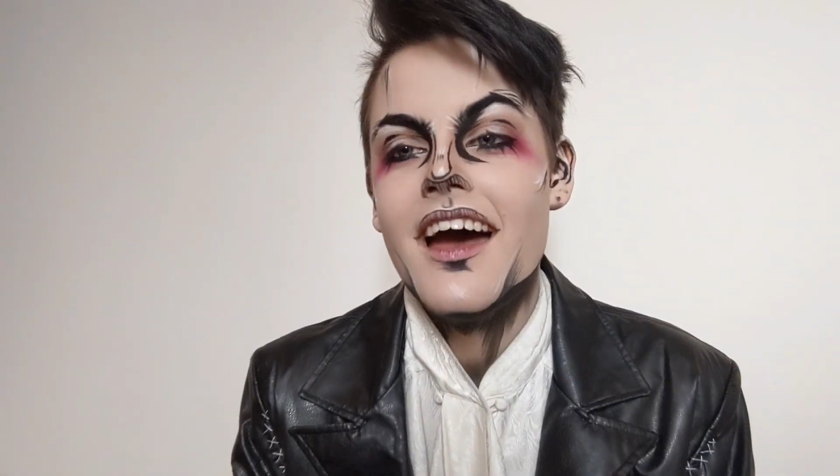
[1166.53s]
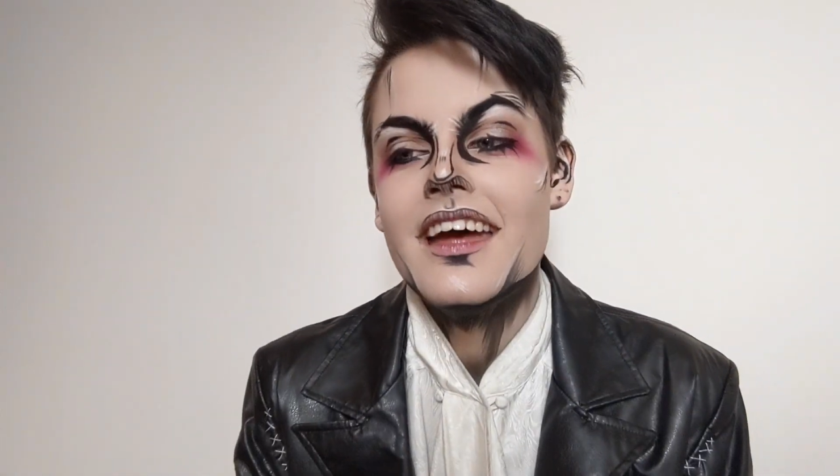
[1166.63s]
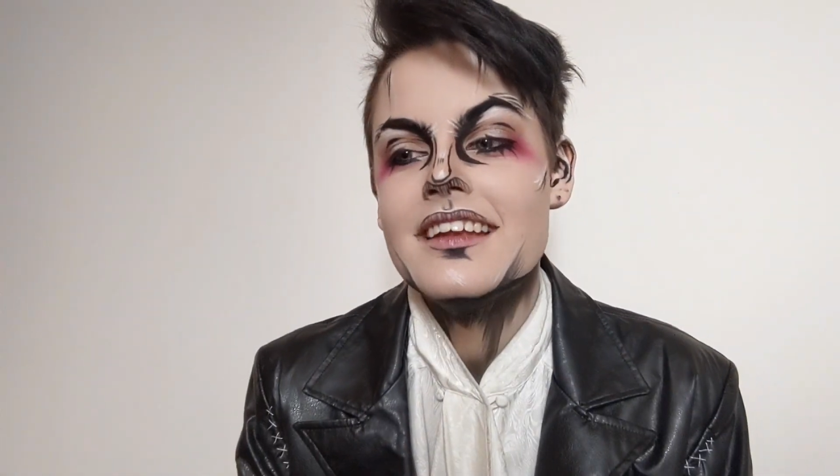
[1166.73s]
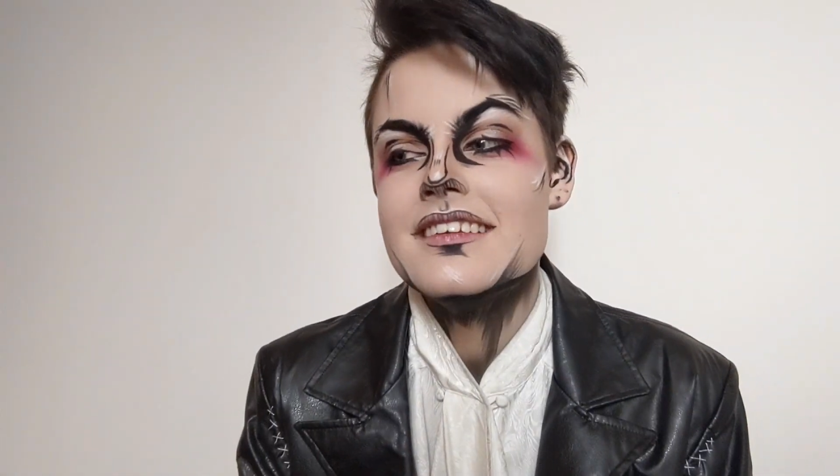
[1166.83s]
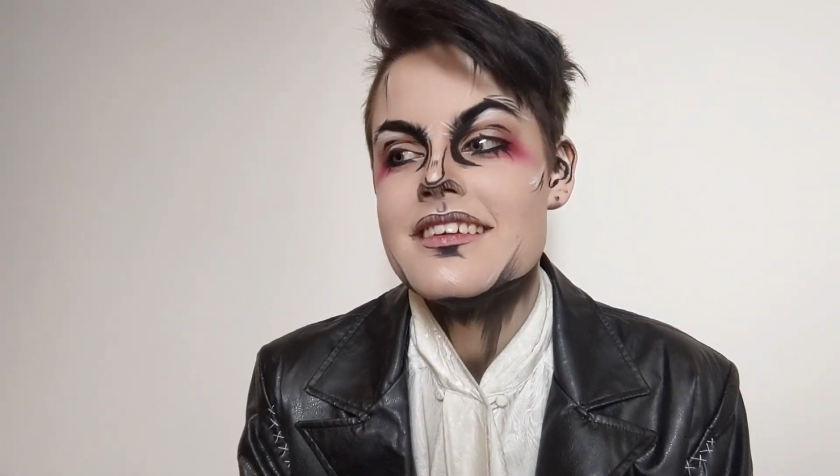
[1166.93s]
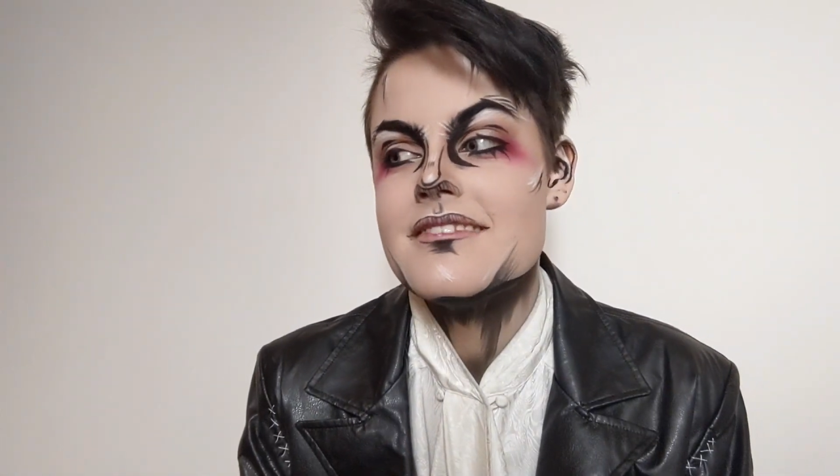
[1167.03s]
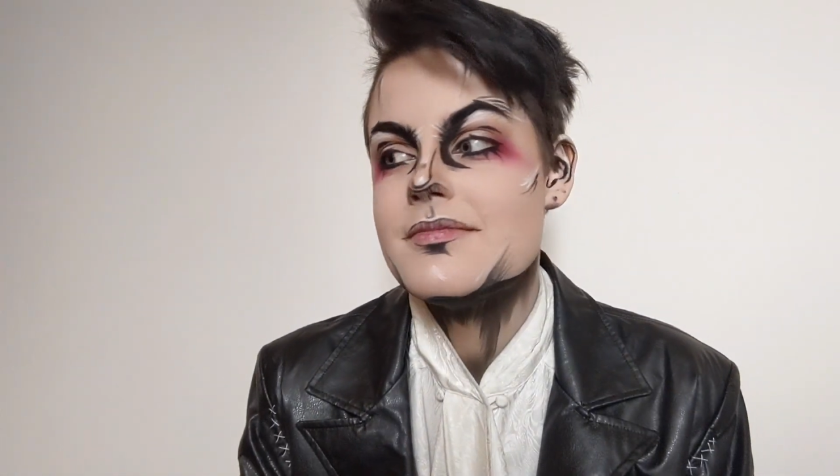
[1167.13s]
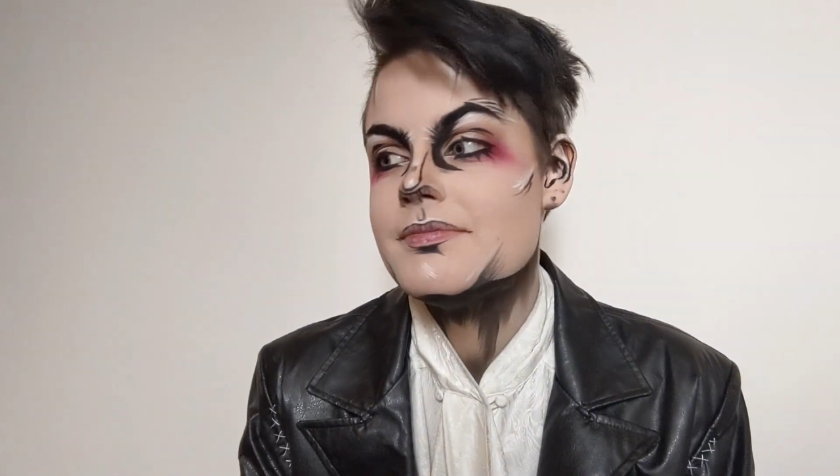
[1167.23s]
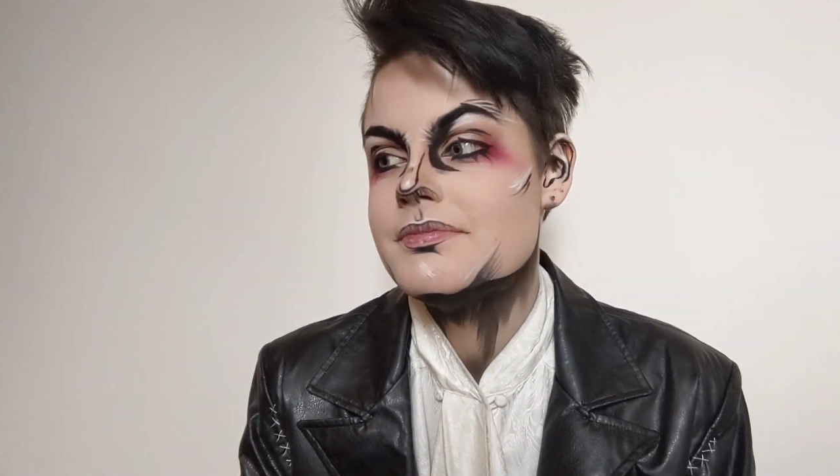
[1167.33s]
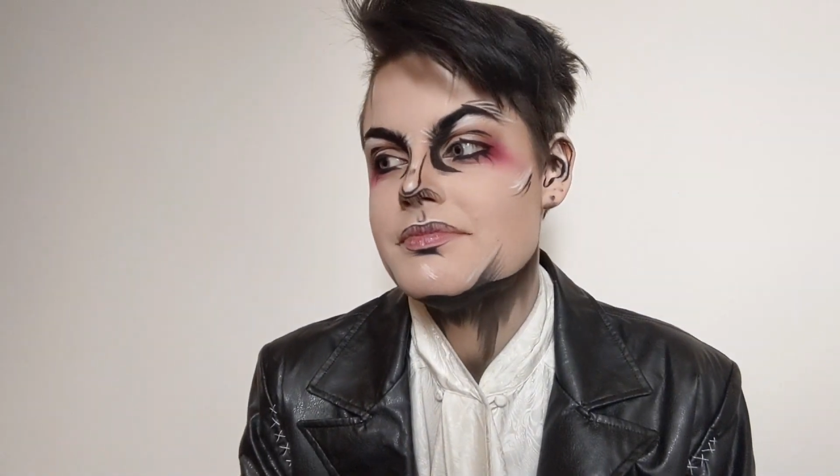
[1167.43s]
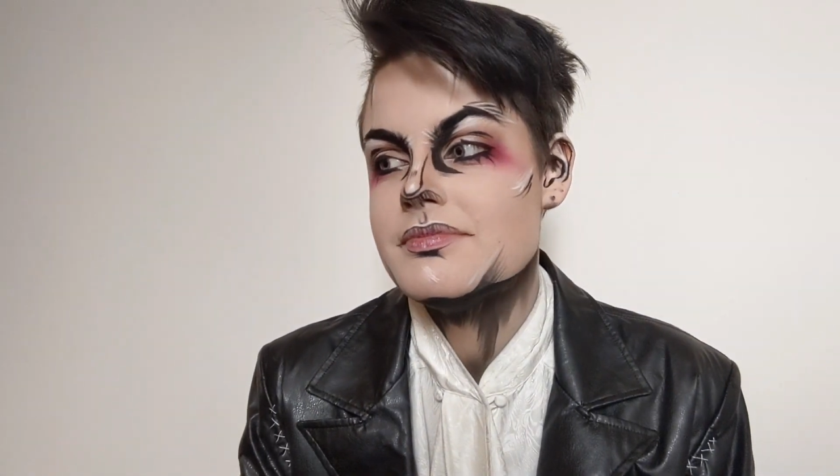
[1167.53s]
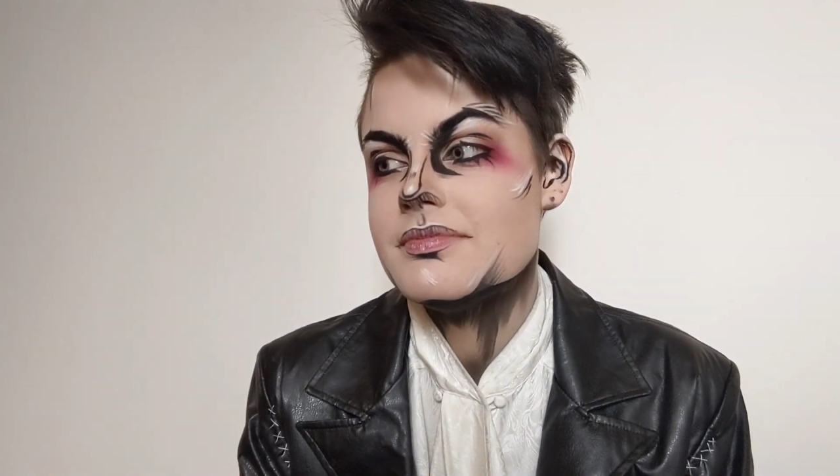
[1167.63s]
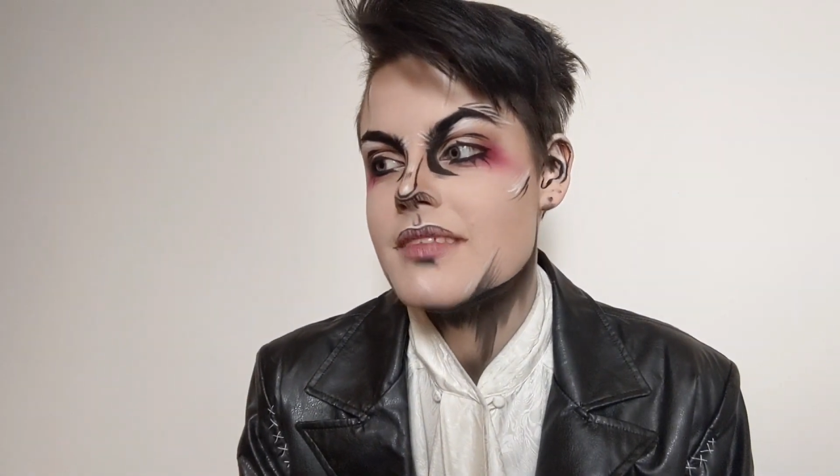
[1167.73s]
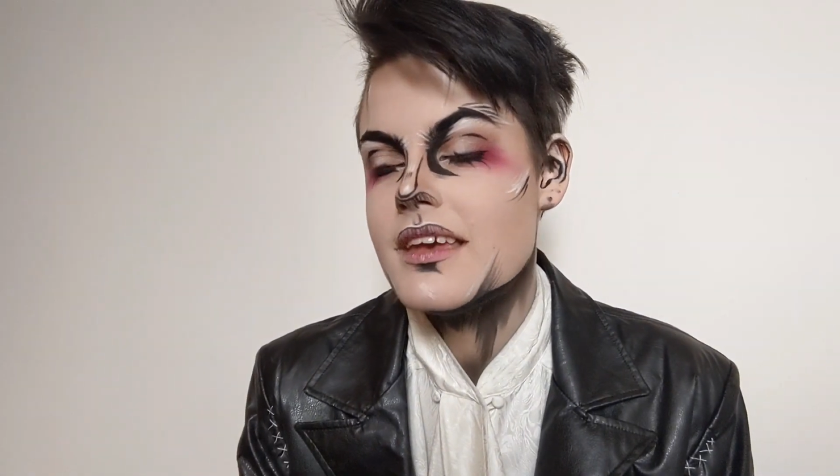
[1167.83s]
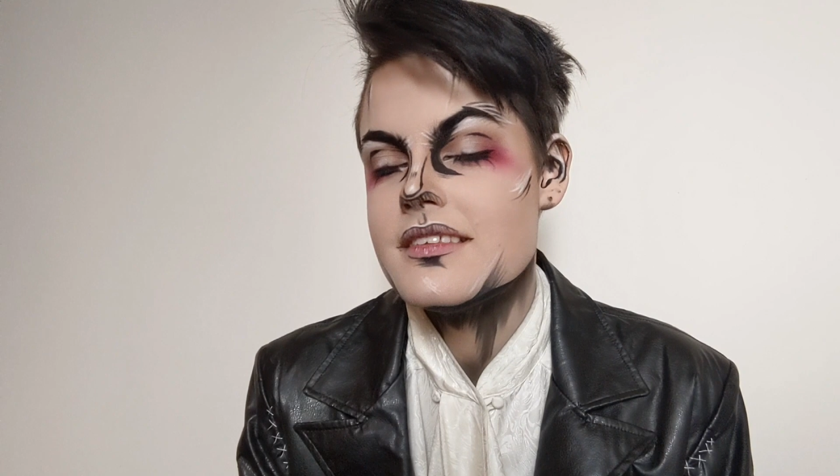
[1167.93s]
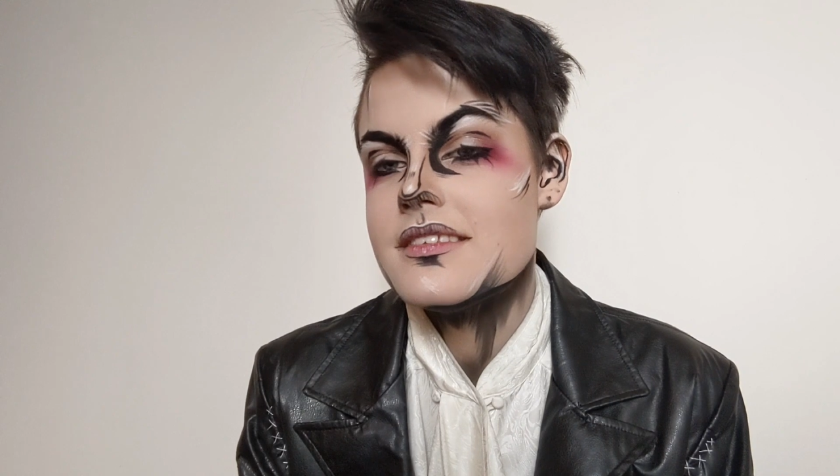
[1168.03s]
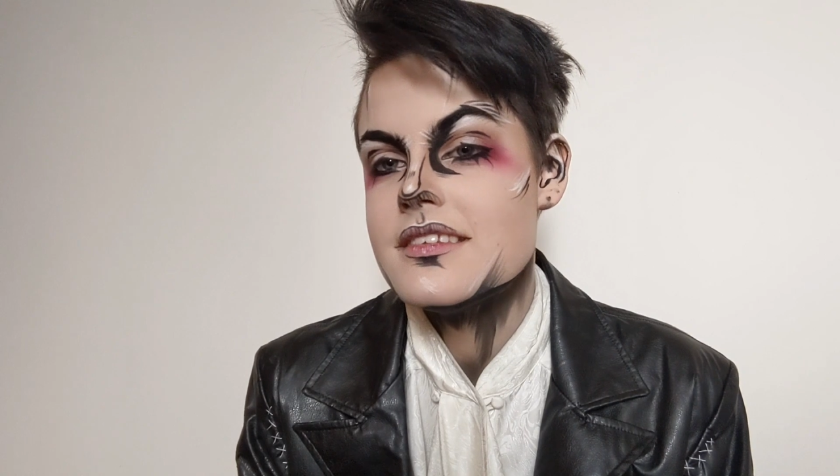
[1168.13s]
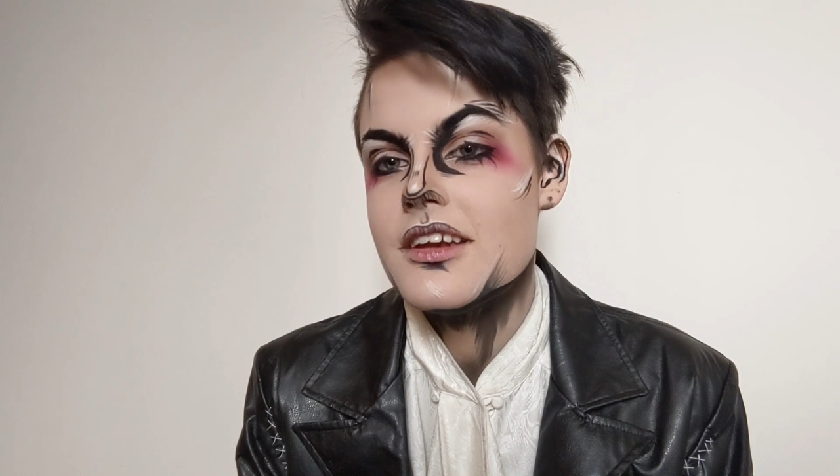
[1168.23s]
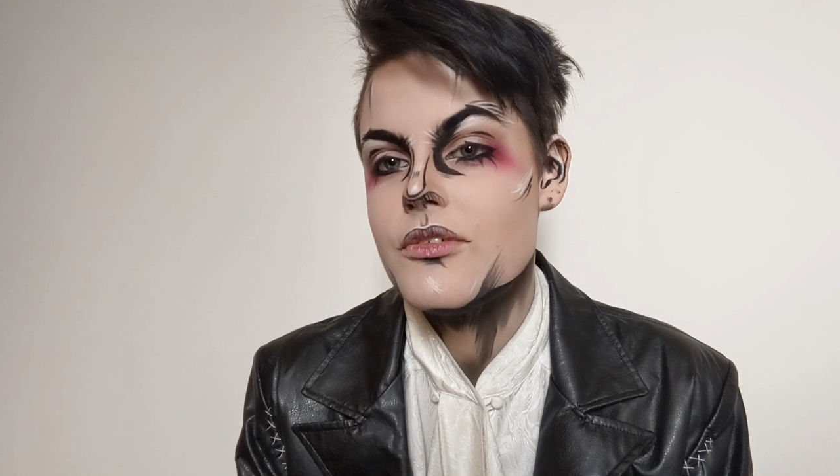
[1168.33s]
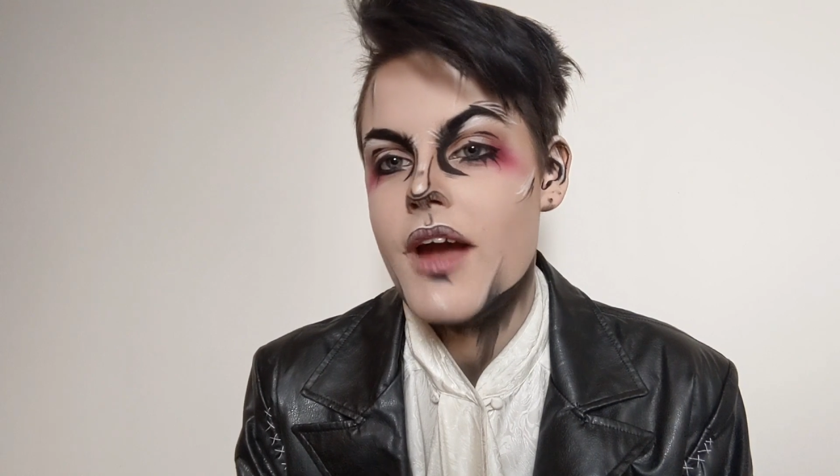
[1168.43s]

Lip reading: And stick